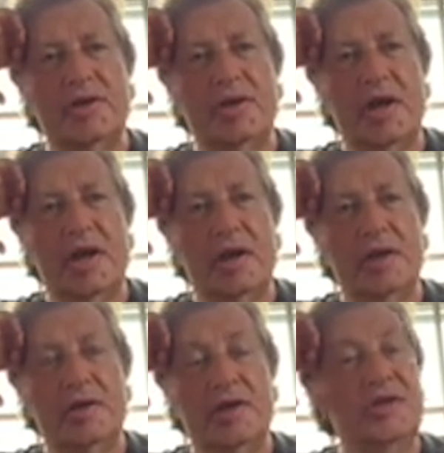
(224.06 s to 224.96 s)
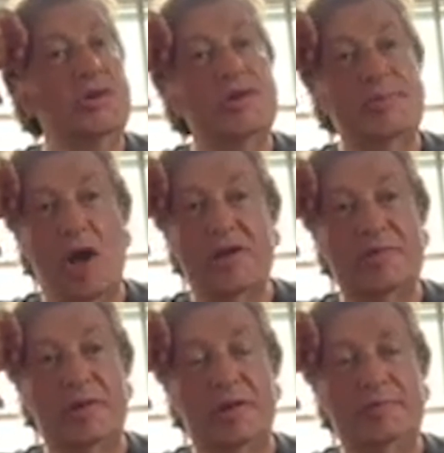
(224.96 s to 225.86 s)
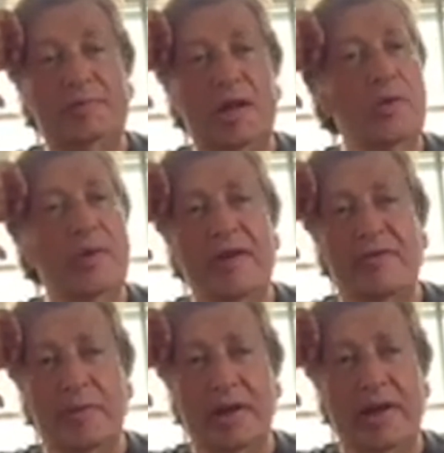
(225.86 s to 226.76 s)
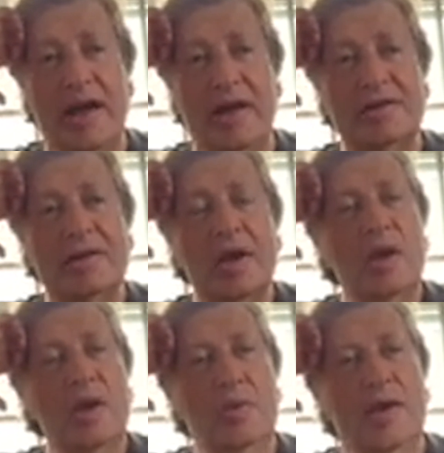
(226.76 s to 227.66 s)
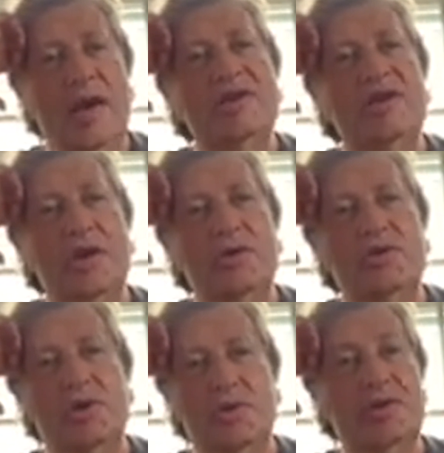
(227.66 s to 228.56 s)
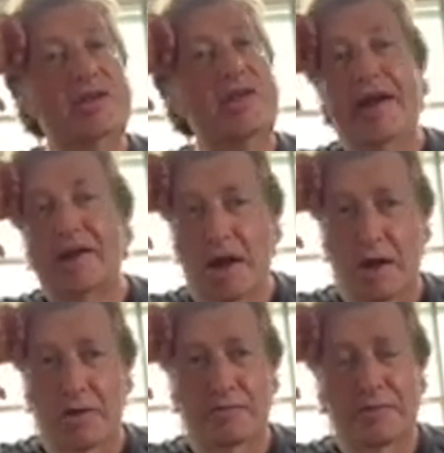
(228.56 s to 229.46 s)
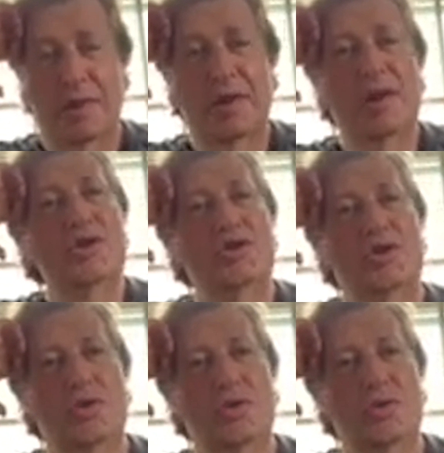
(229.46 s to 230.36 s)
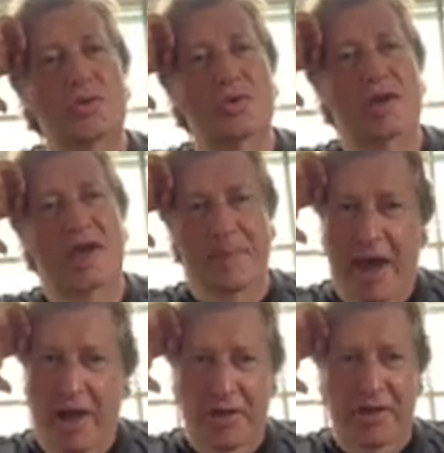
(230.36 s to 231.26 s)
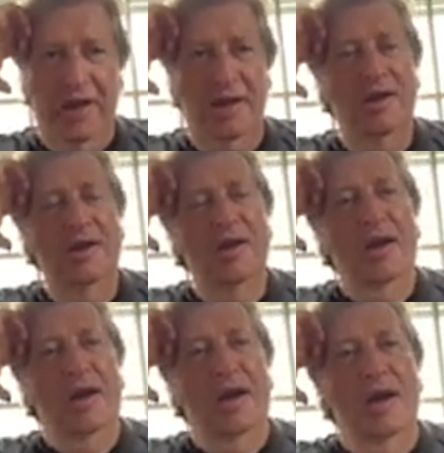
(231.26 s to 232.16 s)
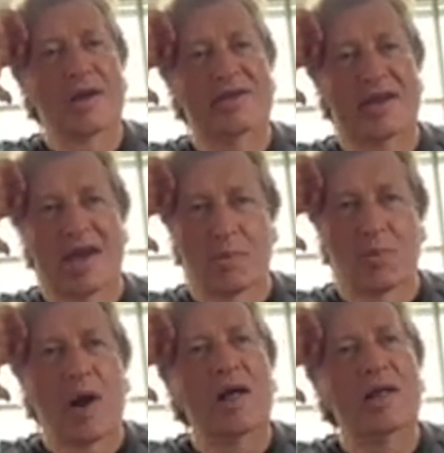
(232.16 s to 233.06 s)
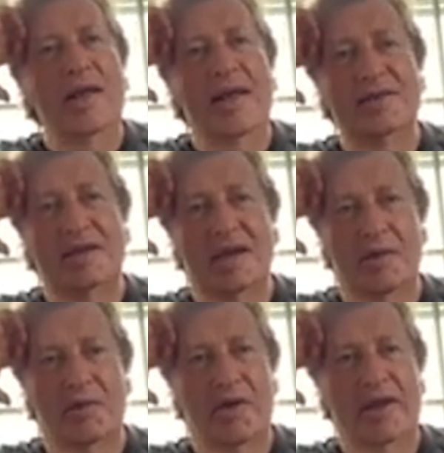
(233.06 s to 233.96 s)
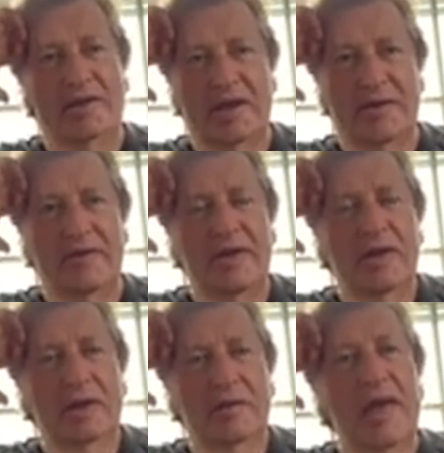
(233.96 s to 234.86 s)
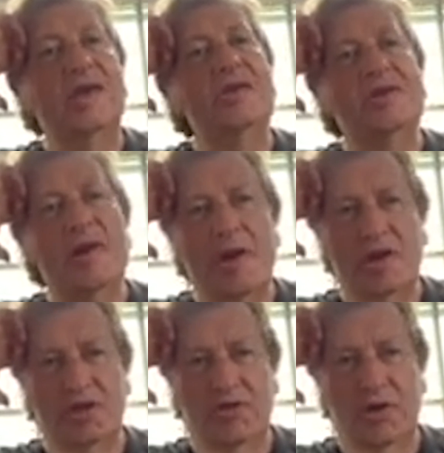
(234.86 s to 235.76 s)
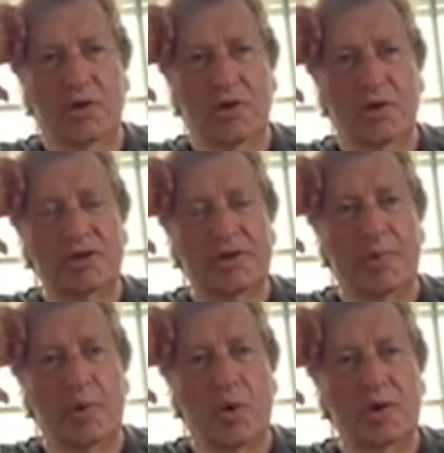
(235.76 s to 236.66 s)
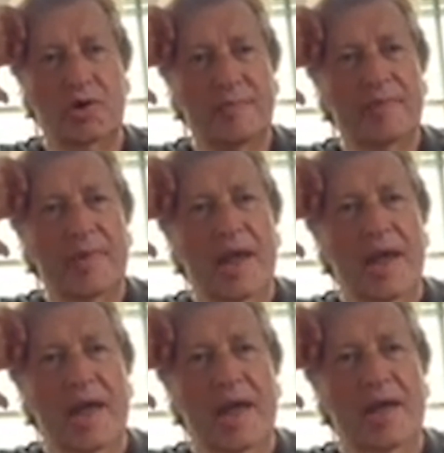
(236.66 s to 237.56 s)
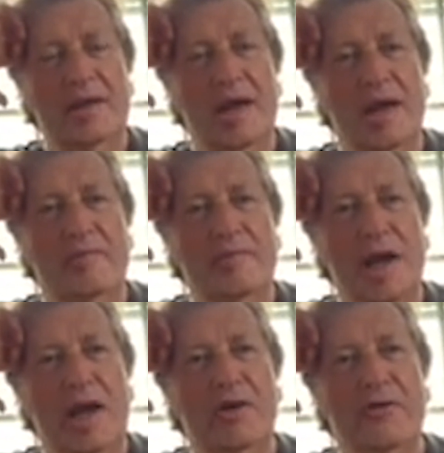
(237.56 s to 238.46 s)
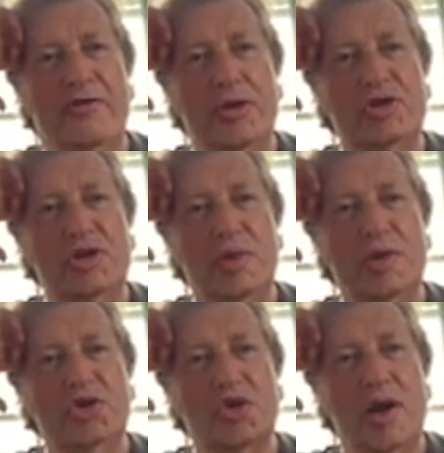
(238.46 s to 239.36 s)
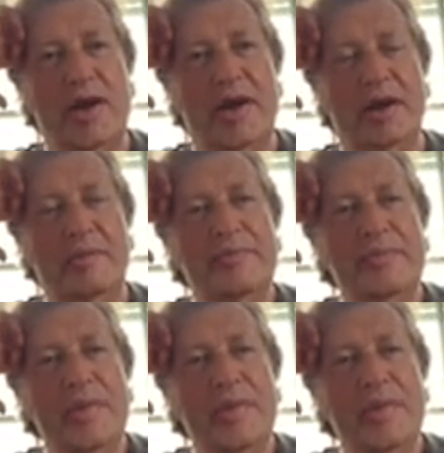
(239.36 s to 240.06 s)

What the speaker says: as soon as possible, along with everybody else, we ask you to stay at home, to keep healthy, to keep well, and to keep creative. Thank you so much for your support, and I look forward to you enjoying